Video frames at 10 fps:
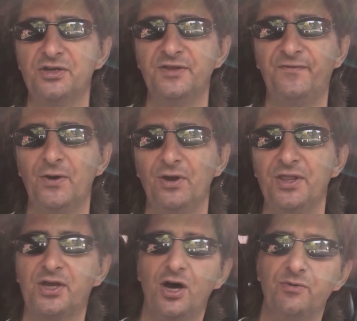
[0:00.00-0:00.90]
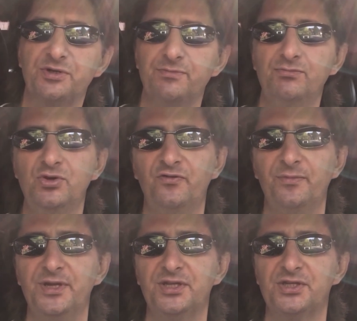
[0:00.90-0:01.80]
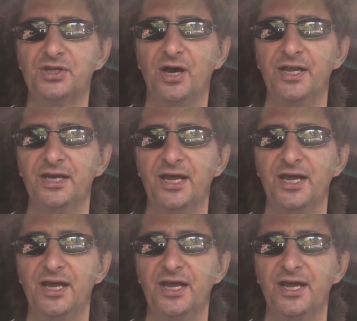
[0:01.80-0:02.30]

because it felt like the car was moving me to the side.